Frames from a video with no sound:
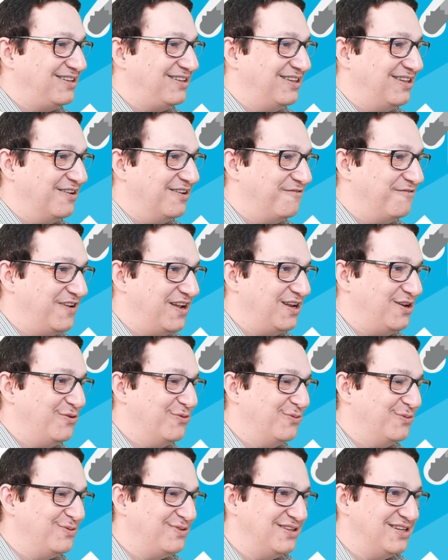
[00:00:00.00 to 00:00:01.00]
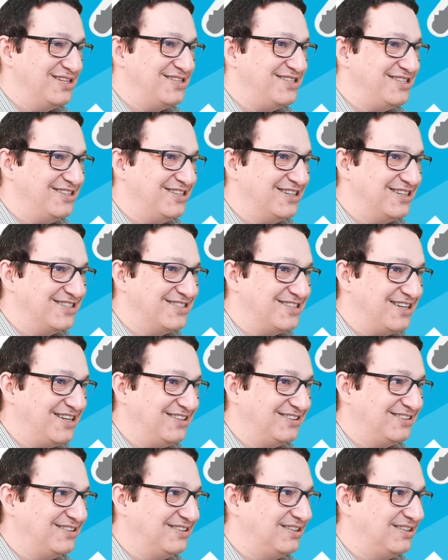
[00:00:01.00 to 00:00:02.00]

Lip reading: the value. Let's see the result.